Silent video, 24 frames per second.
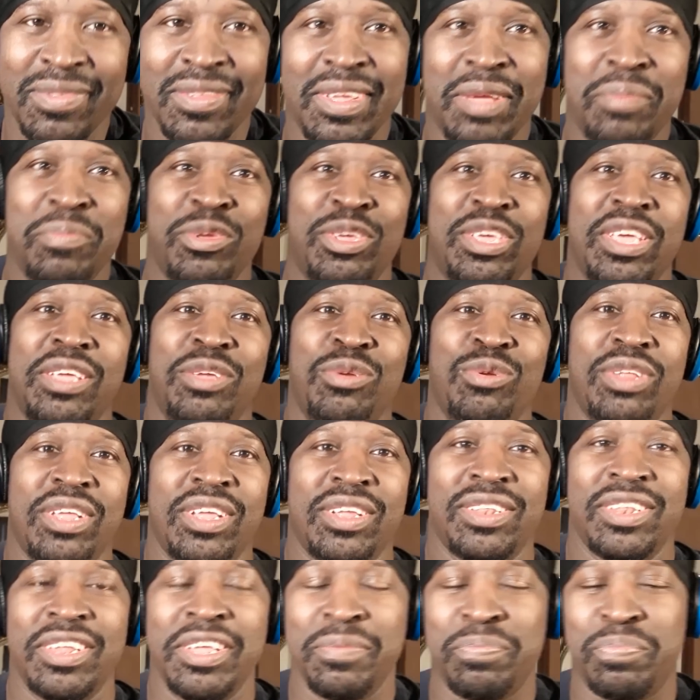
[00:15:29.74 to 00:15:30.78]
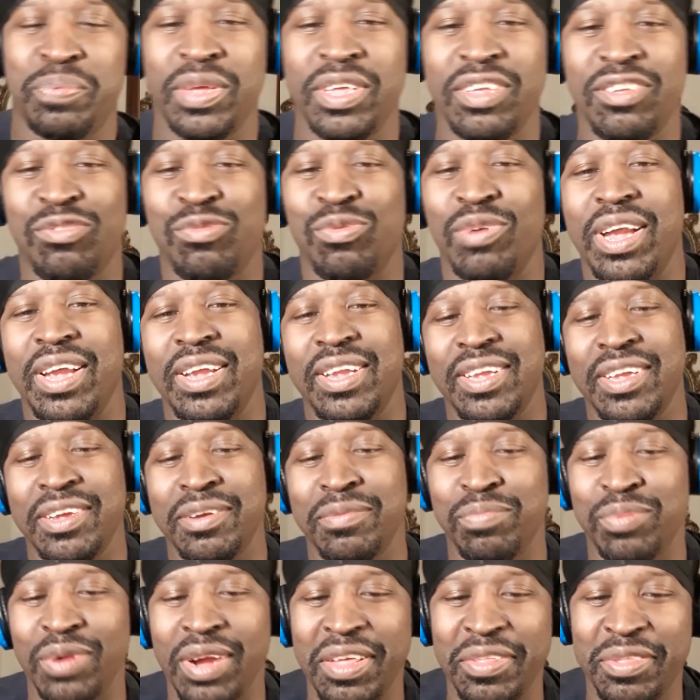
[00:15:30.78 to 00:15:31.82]
I'm gonna give you this little piece right here,
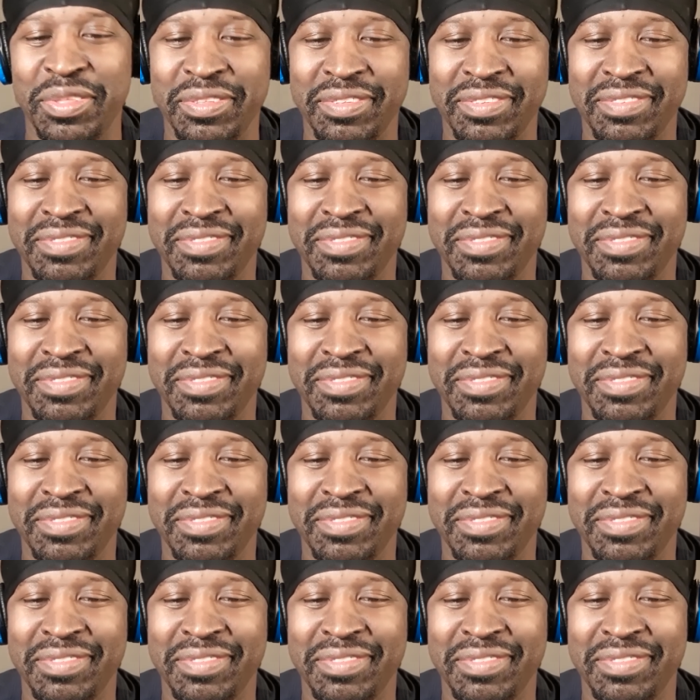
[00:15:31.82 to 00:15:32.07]
brother.